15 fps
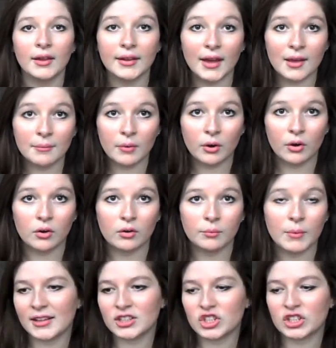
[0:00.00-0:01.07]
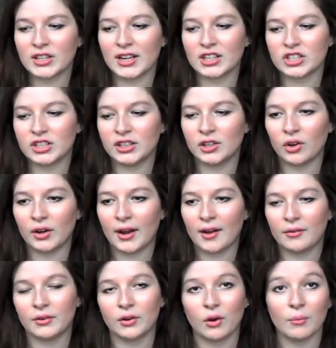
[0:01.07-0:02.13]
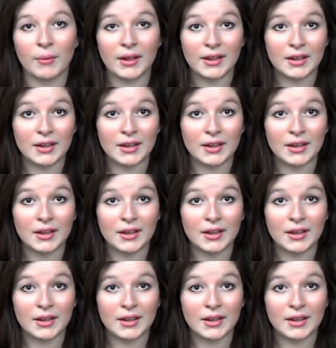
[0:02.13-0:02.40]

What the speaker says: came home and she'd actually gone out and got my